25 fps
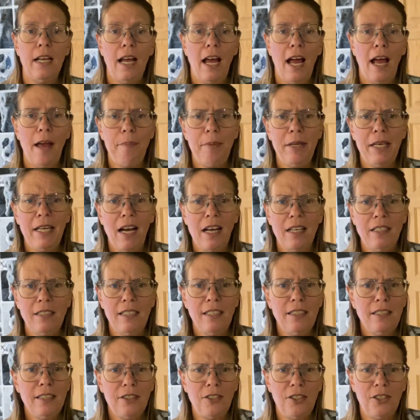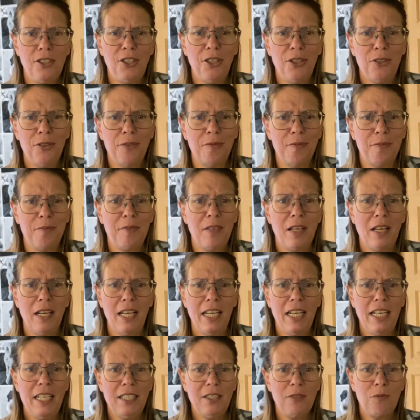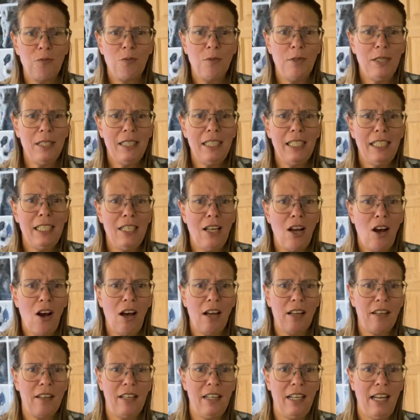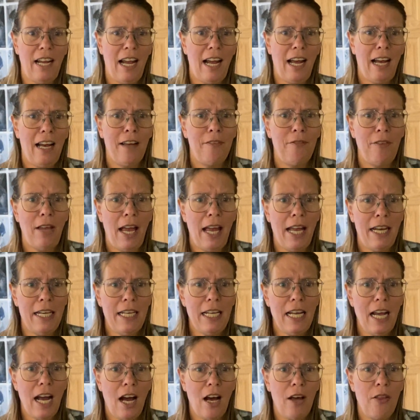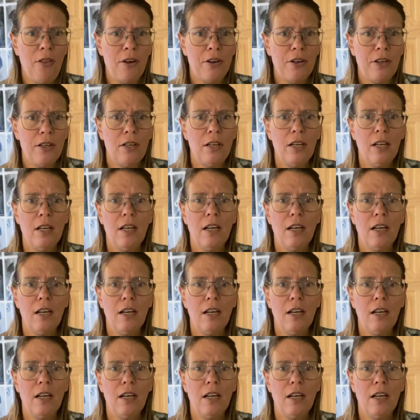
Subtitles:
And because he's a student, he's really not going to have any other